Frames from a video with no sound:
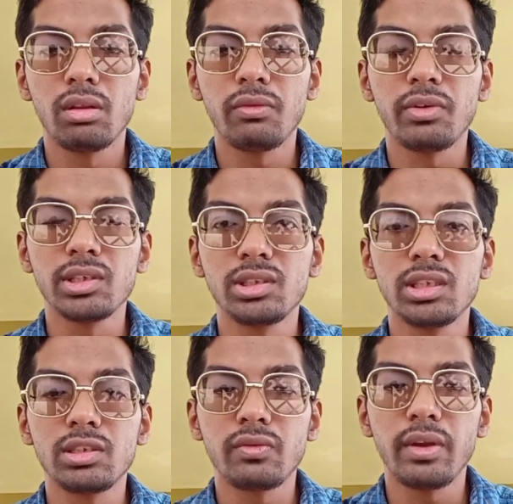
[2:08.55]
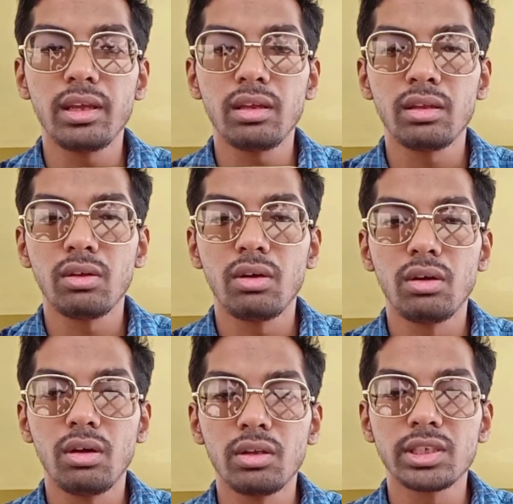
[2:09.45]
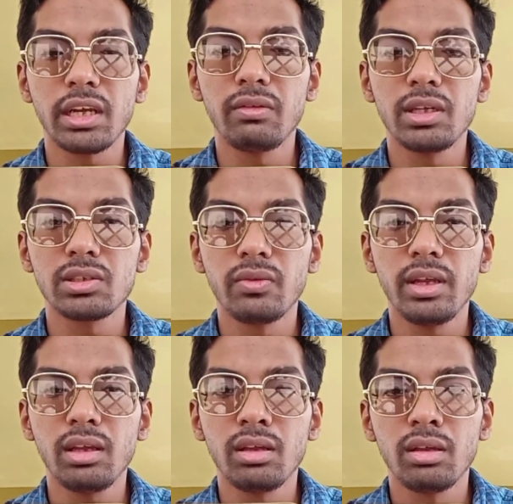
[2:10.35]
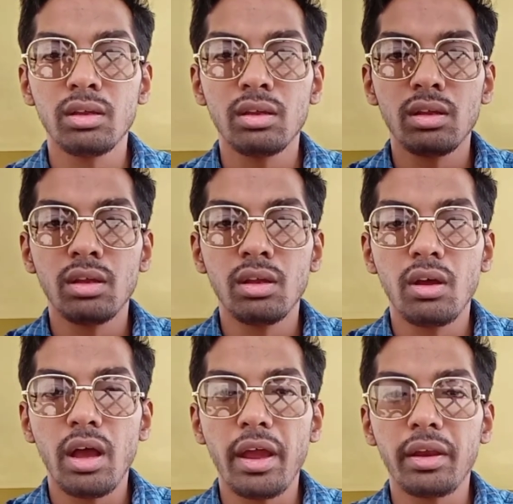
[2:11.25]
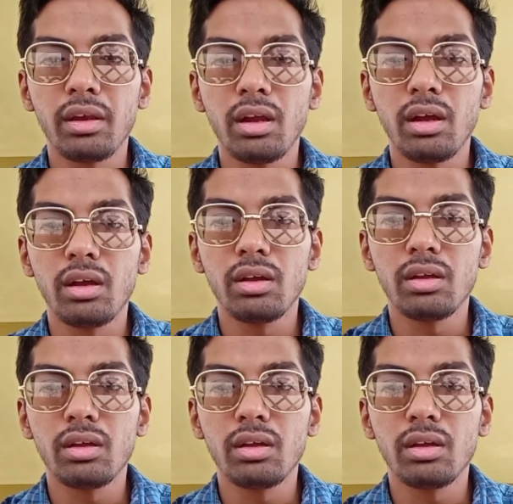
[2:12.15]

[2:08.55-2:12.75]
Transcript: the first day streak or second day streak, and